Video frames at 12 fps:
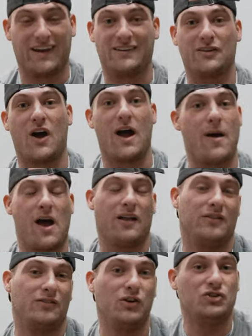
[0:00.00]
Like so I,
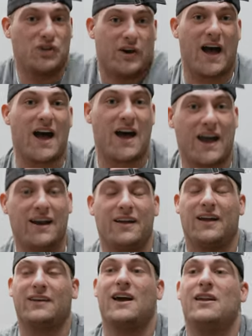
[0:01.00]
I usually I'd hide
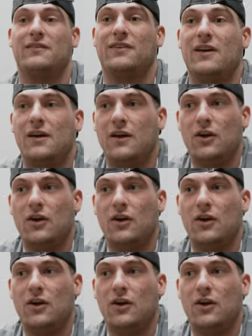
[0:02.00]
and kind of